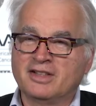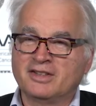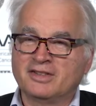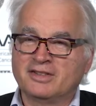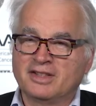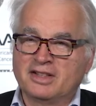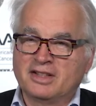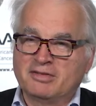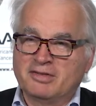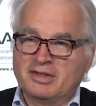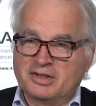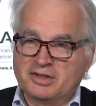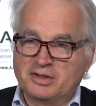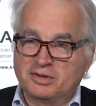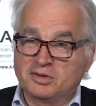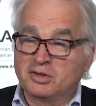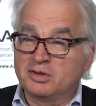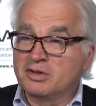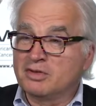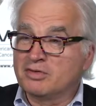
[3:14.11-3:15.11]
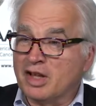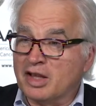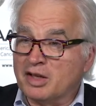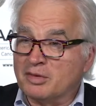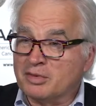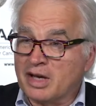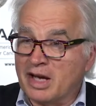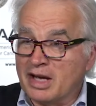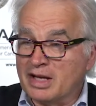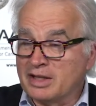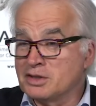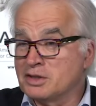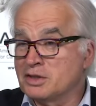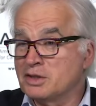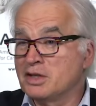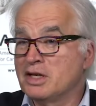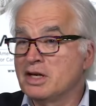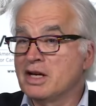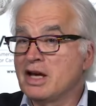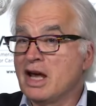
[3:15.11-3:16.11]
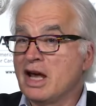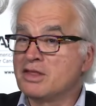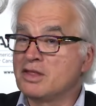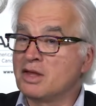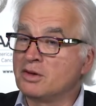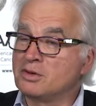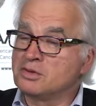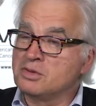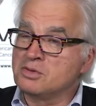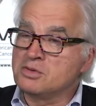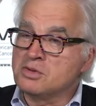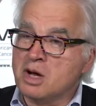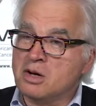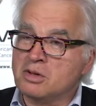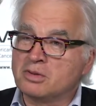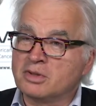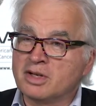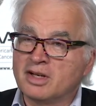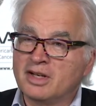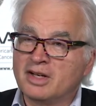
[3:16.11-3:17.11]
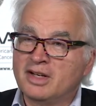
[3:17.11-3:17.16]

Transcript: those individuals who develop cancer and those who don't.